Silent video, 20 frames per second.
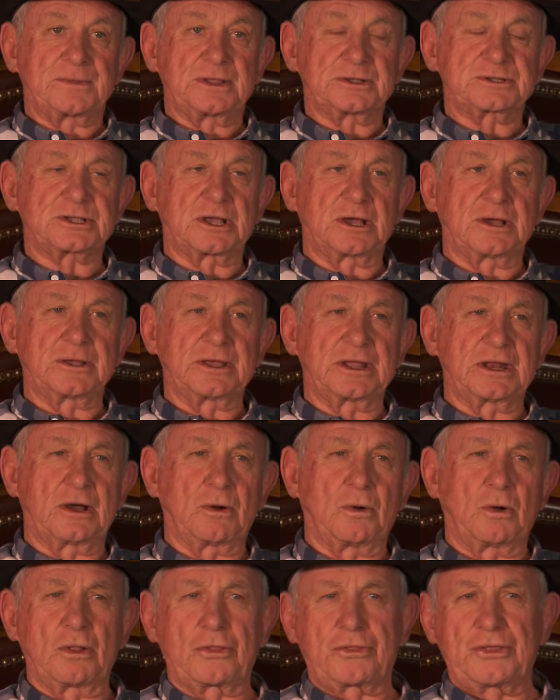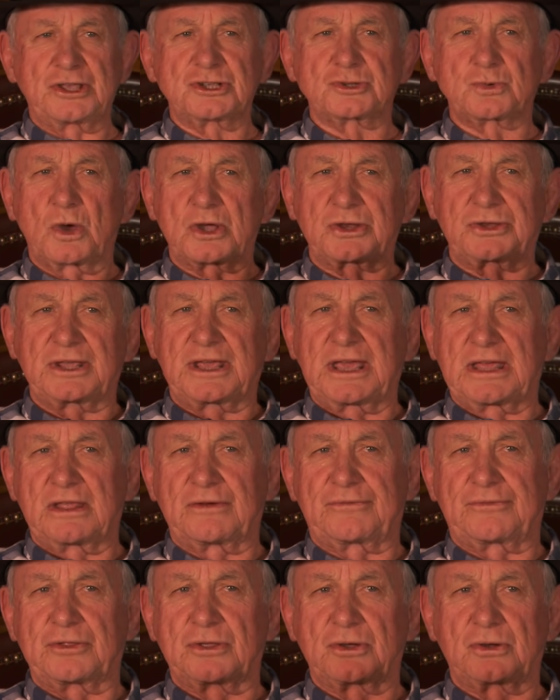So, you know, all things work
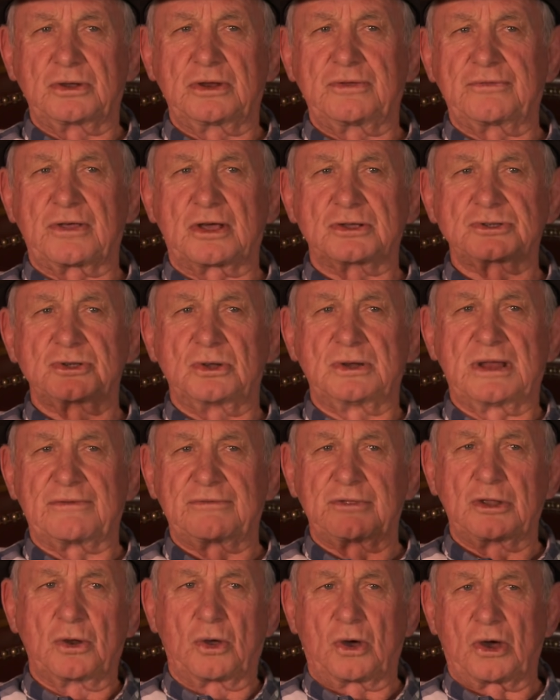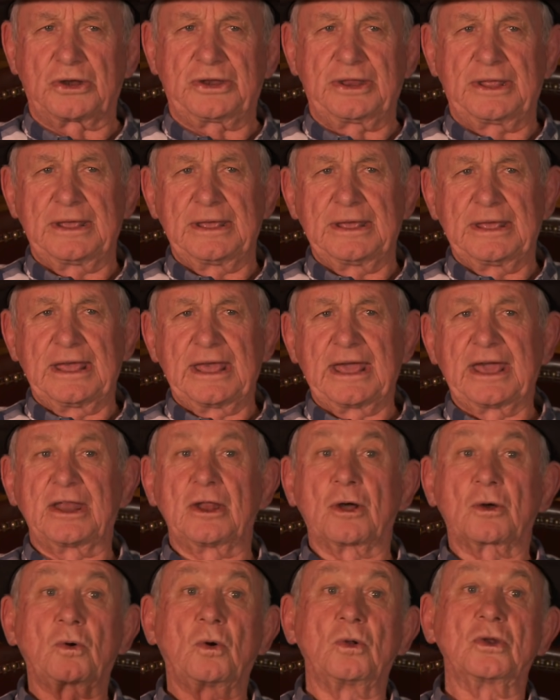together for the good of those who love the Lord
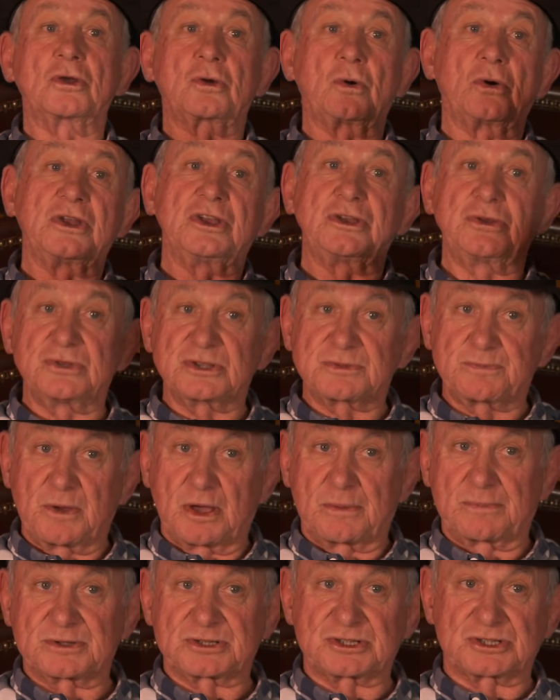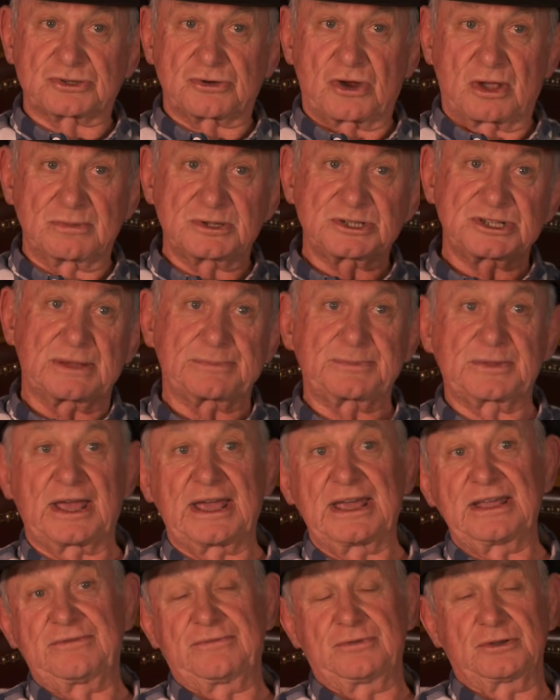and are called according to His purposes, Romans chapter
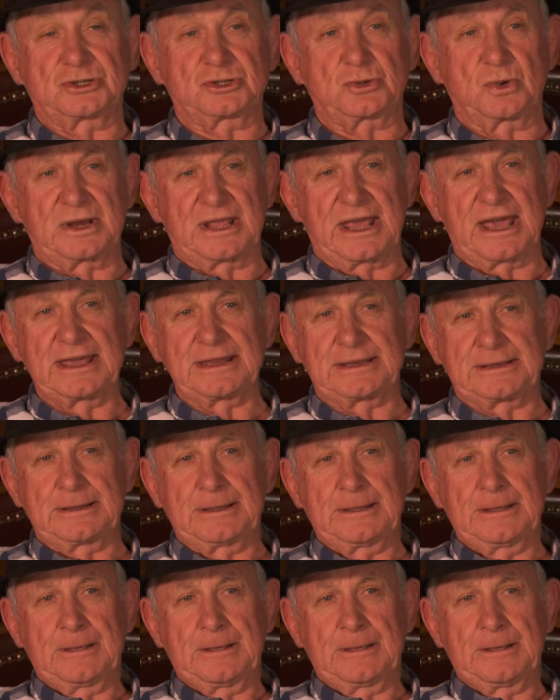8, verse 28.